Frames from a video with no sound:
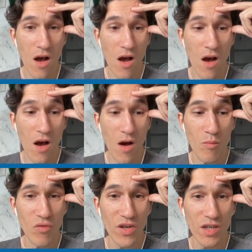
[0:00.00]
uh,
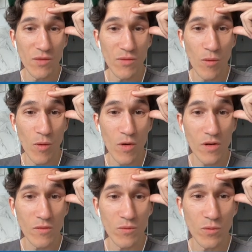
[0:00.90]
brick
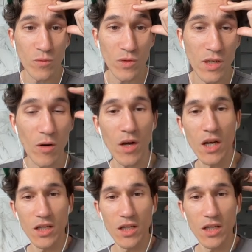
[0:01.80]
for wood. No.